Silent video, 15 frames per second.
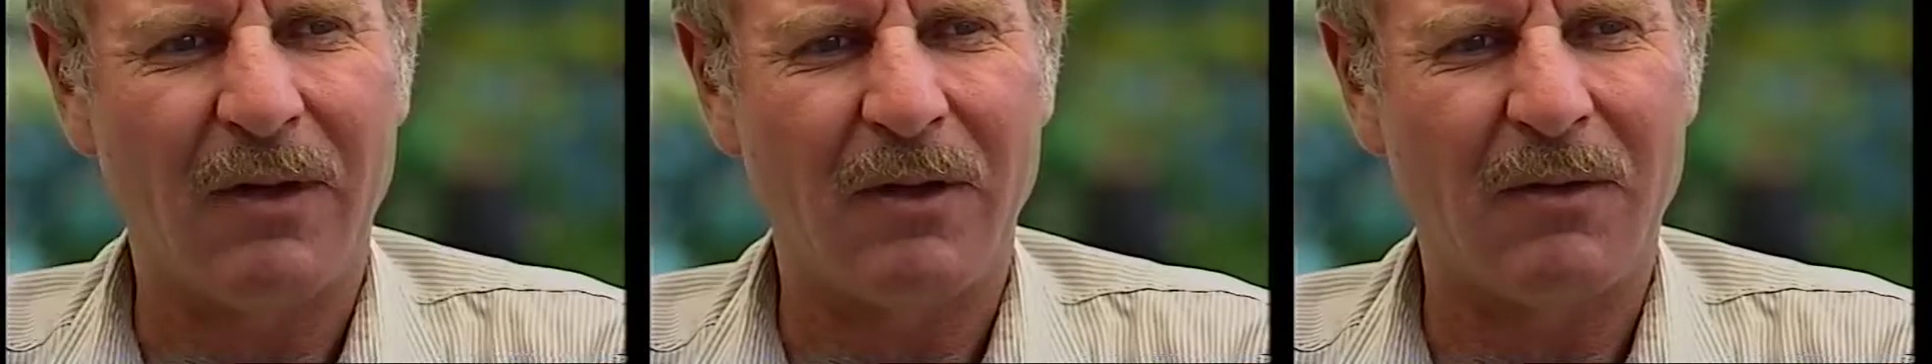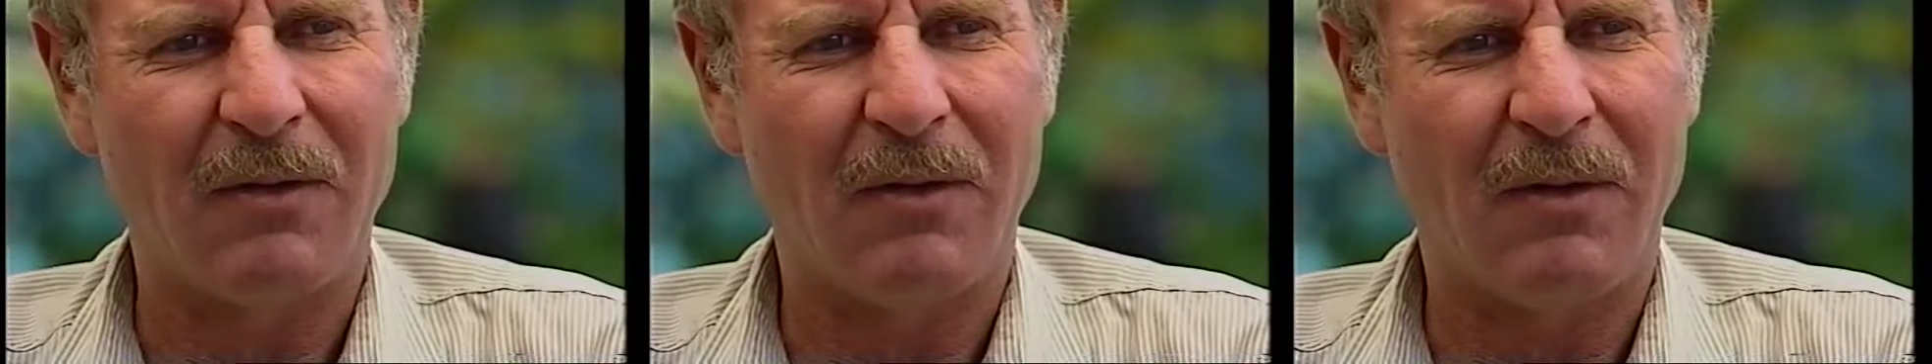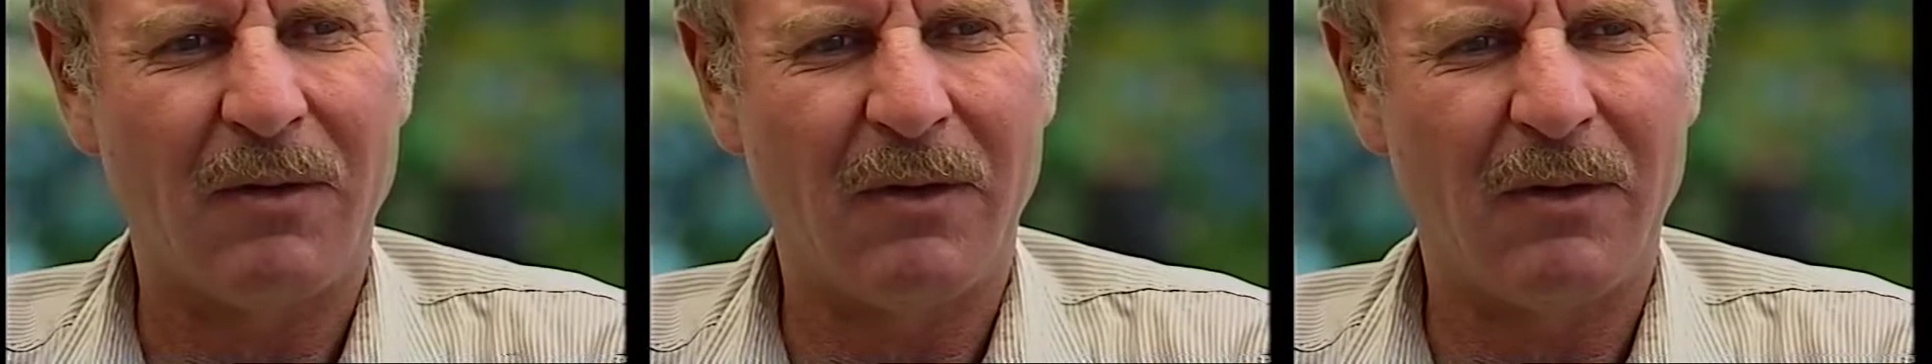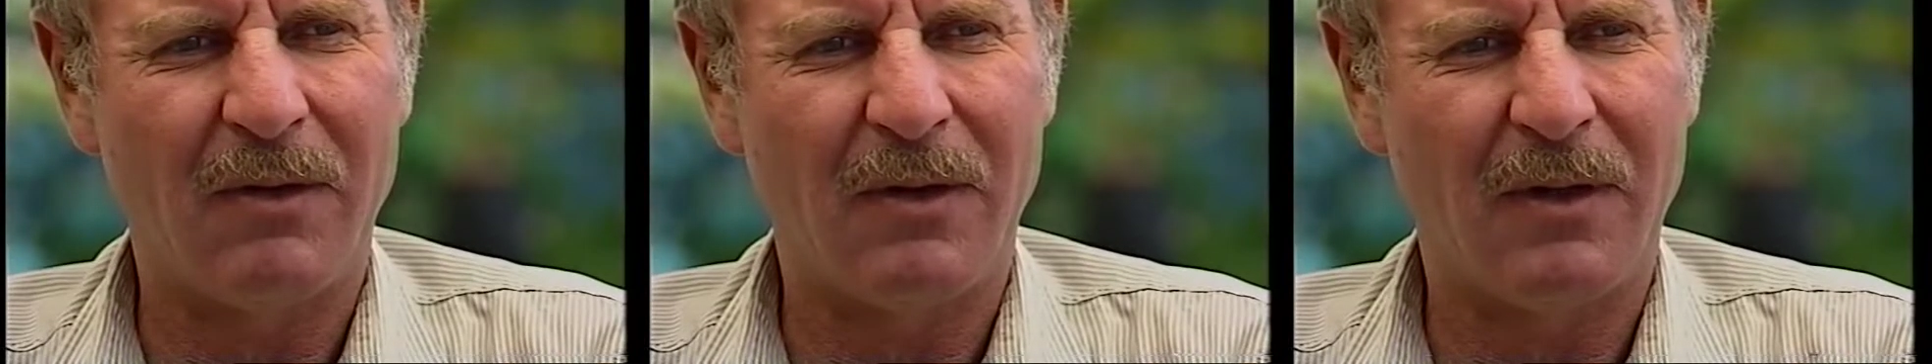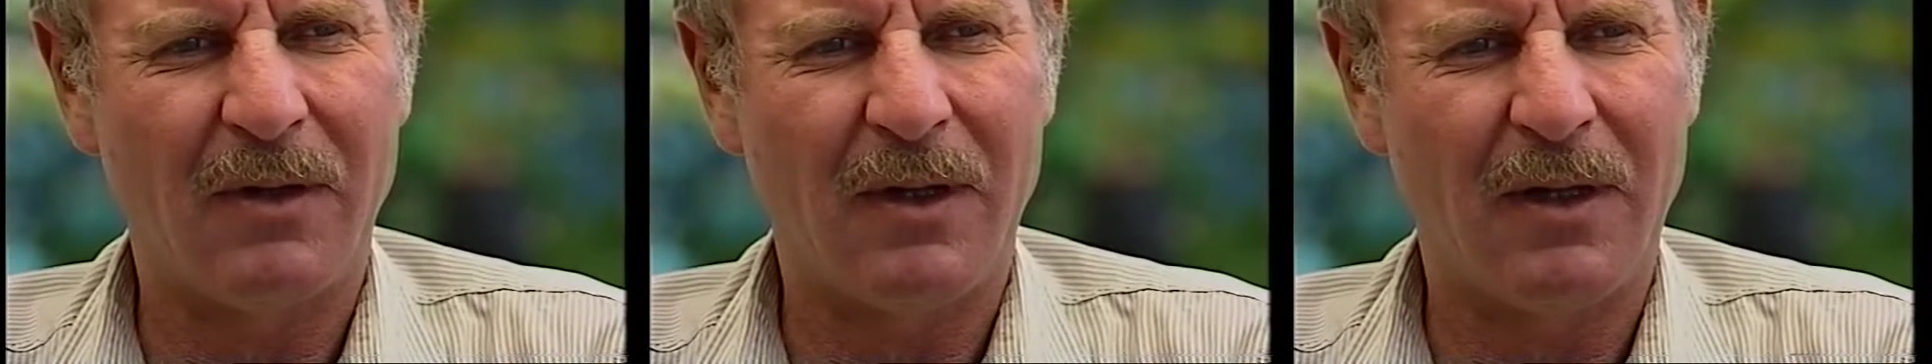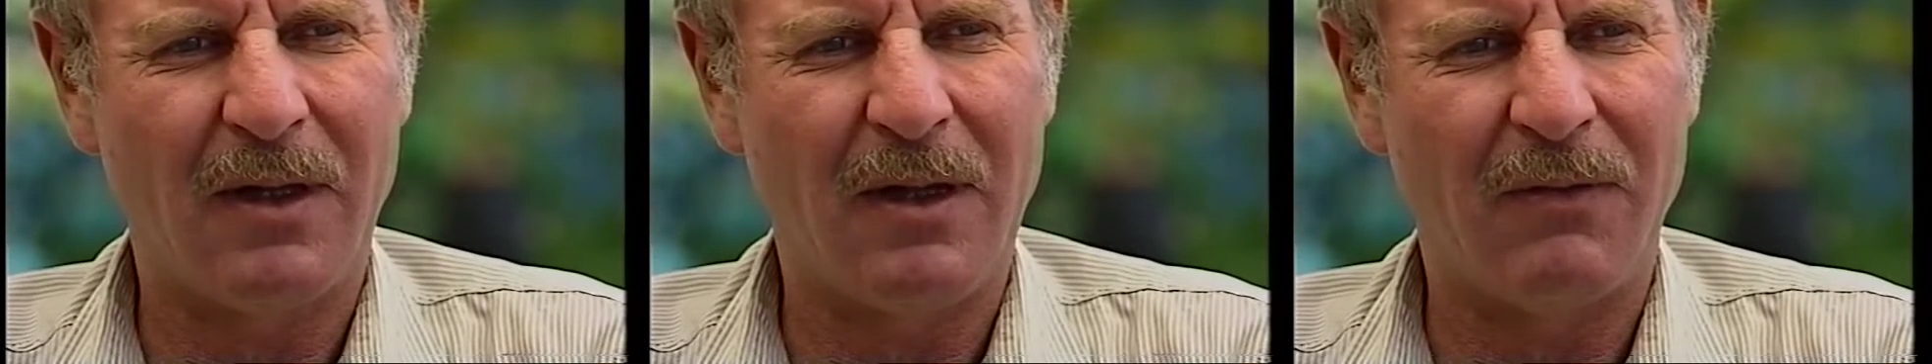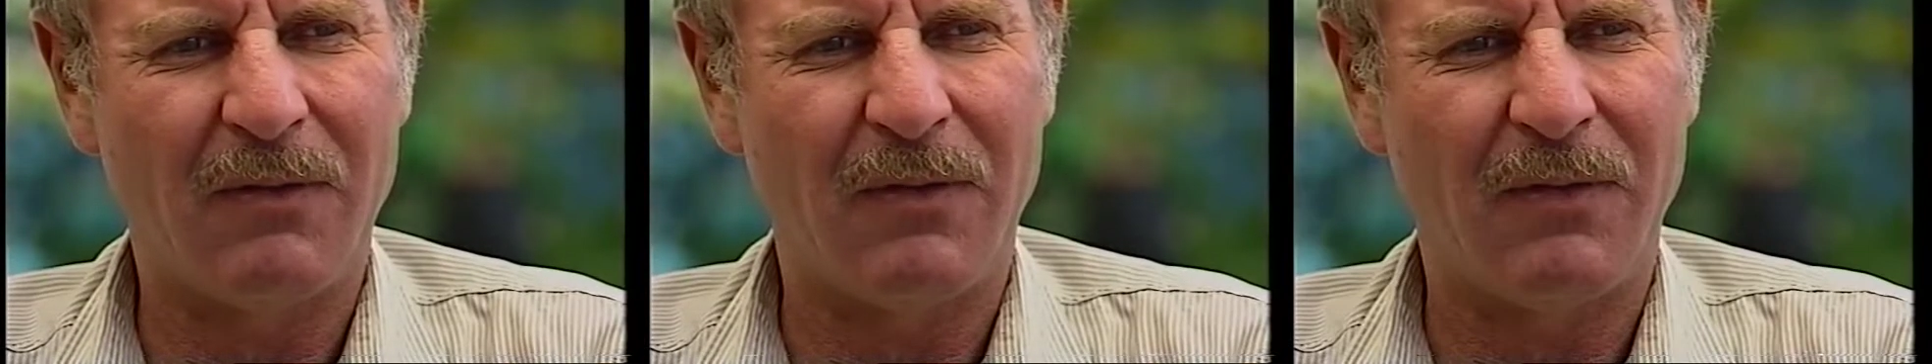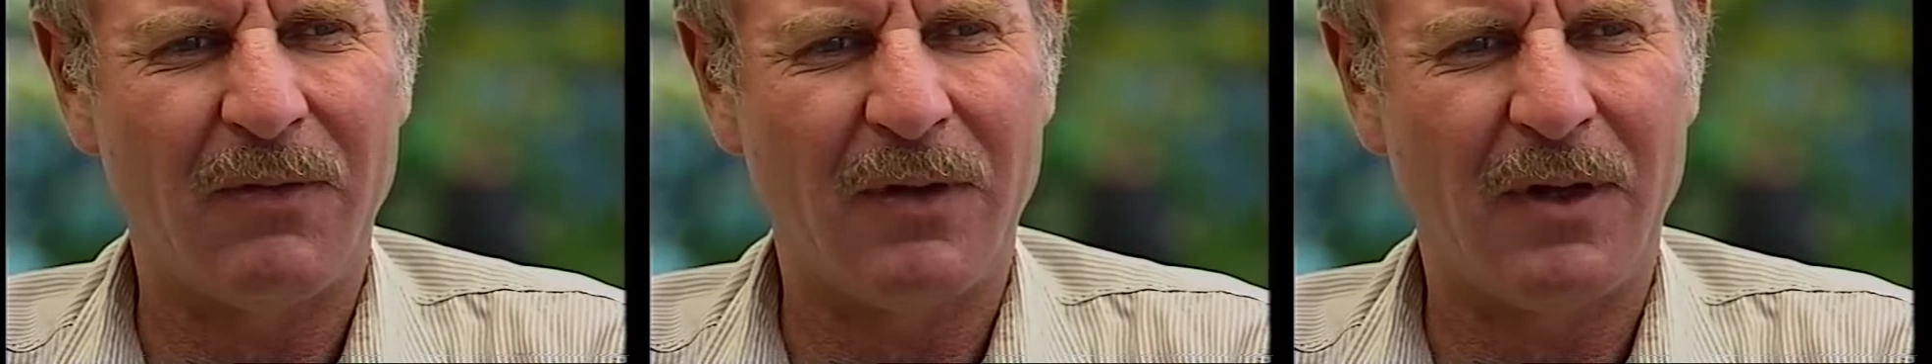That's all
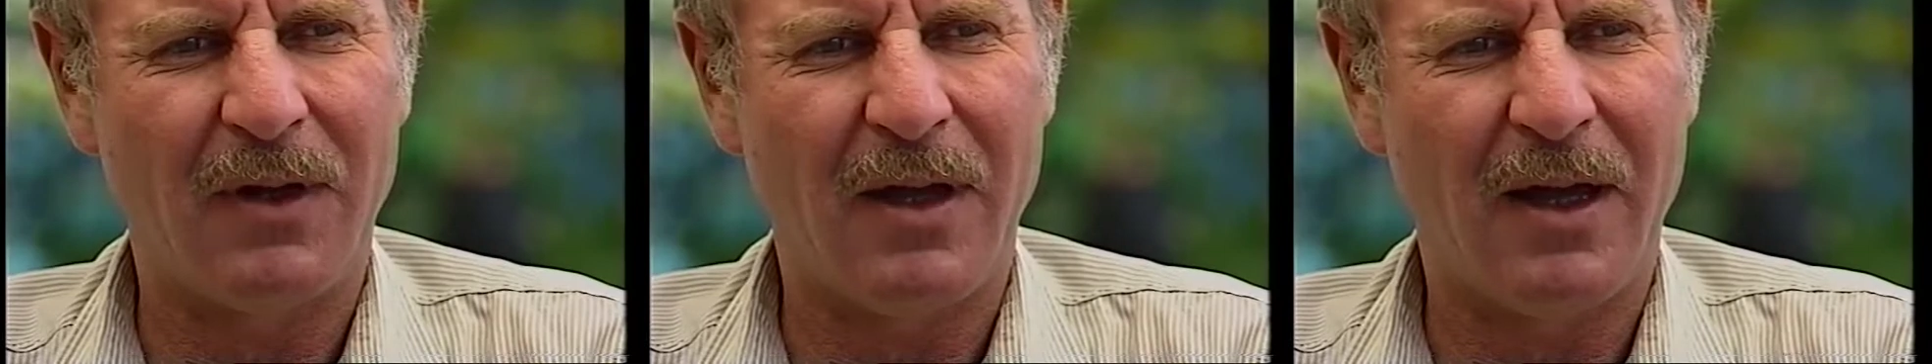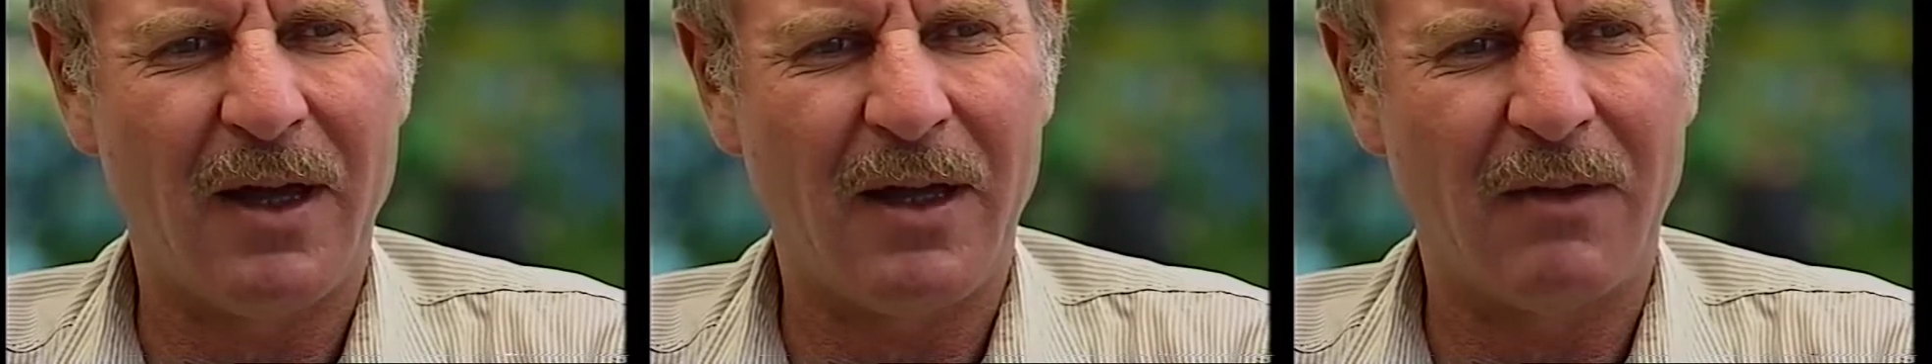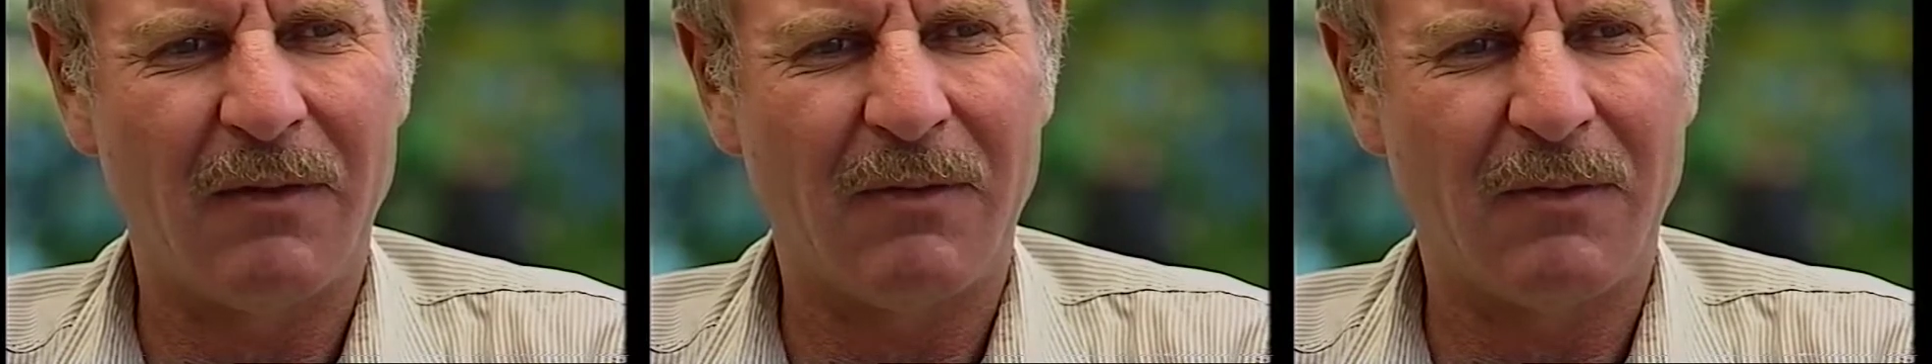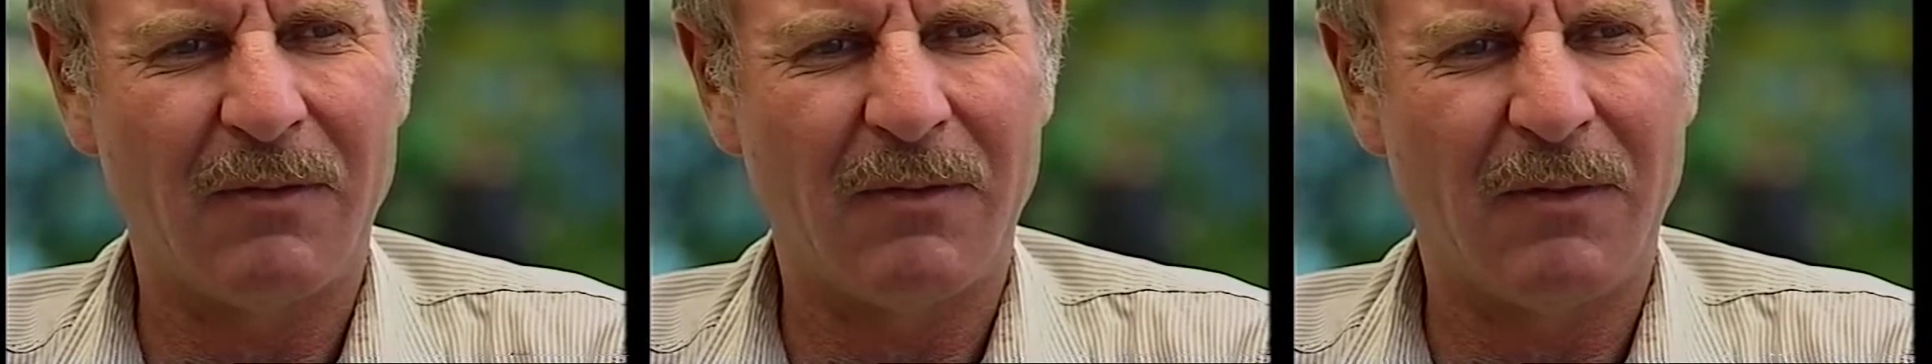lived for today, and